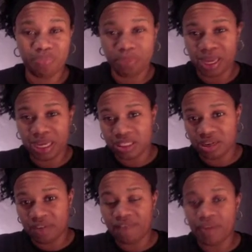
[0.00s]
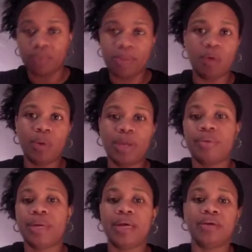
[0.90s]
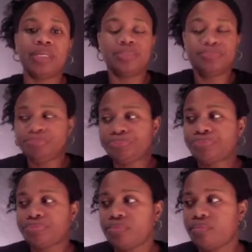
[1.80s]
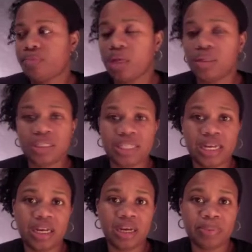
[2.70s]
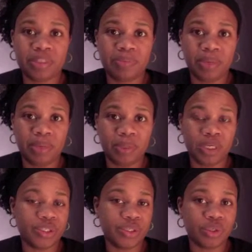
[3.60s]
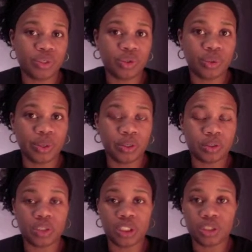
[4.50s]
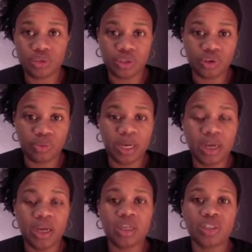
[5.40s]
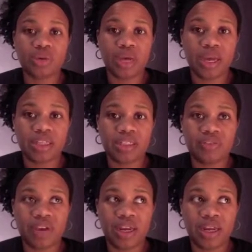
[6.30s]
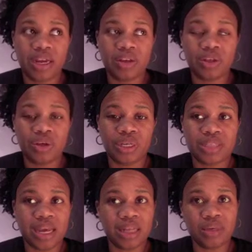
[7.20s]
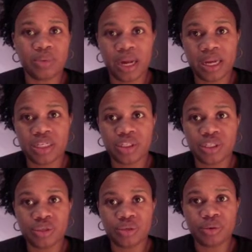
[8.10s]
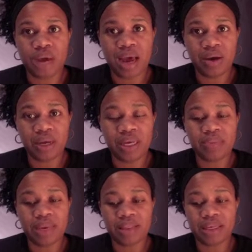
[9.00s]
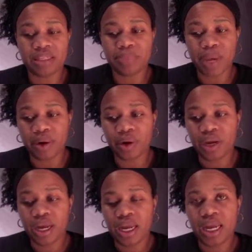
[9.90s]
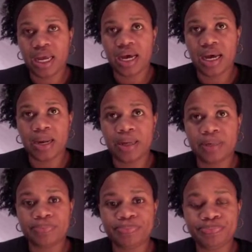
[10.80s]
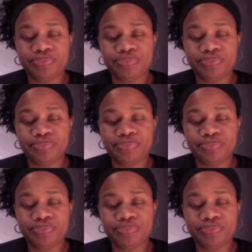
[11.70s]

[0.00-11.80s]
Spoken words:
picked and felt my way around and looked at a couple of people here doing tutorials on YouTube, trying to find out, exactly what I could do, how I could make things better. And